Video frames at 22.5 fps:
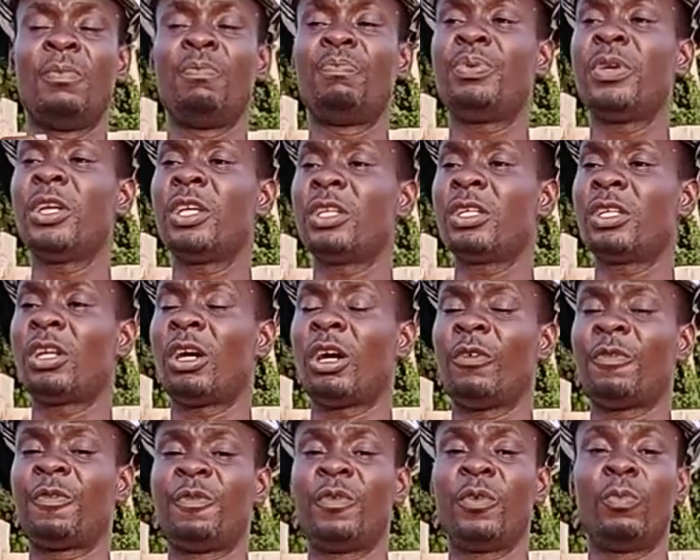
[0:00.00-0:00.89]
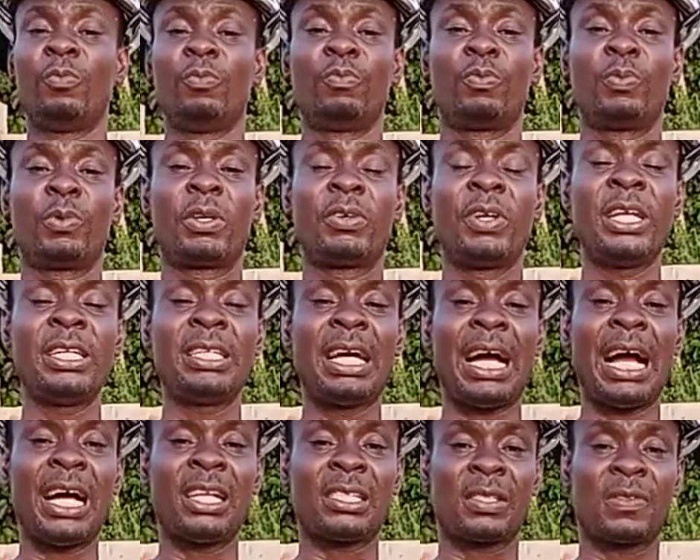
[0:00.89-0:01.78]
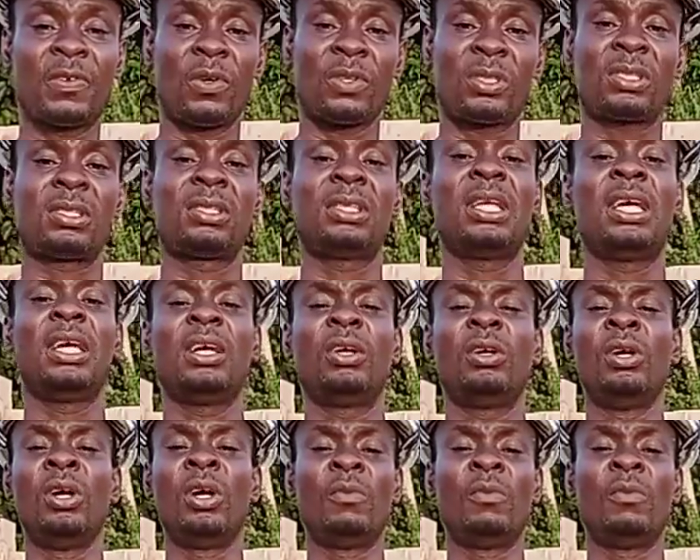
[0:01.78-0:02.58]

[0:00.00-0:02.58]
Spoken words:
building of greenhouse for snail,